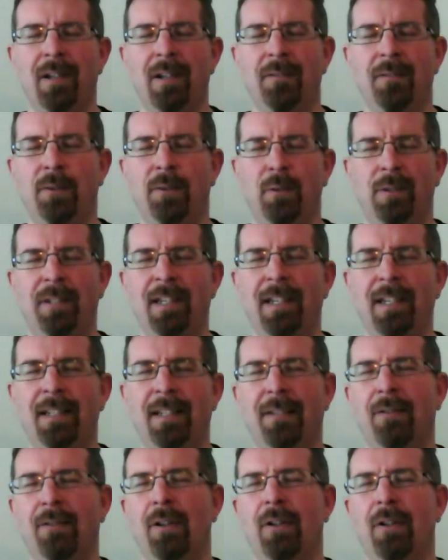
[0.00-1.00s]

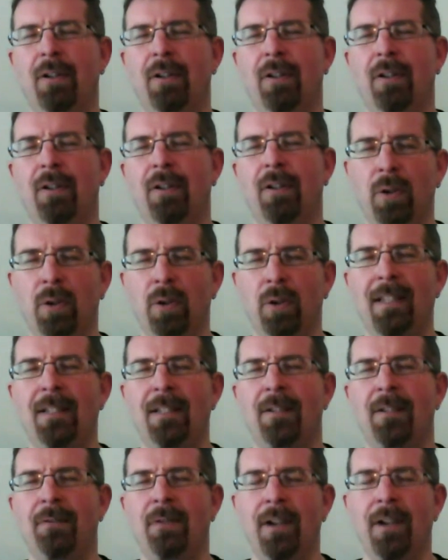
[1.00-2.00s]
14-year-old boys
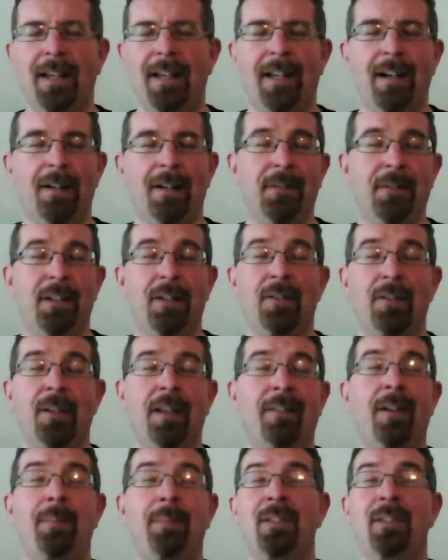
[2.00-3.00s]
on a Friday afternoon have
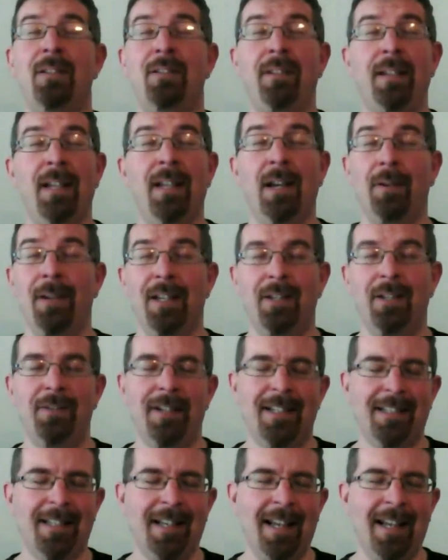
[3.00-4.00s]
absolutely no
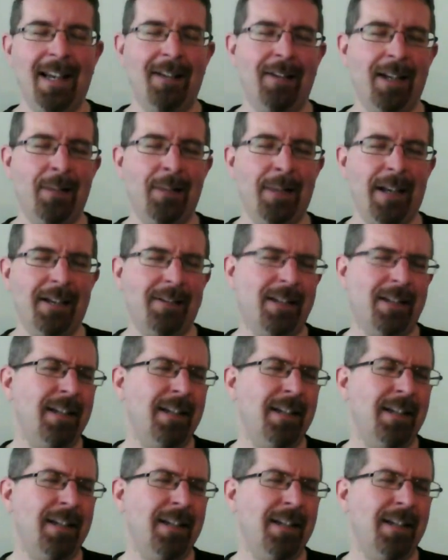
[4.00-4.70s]
interest in hearing about.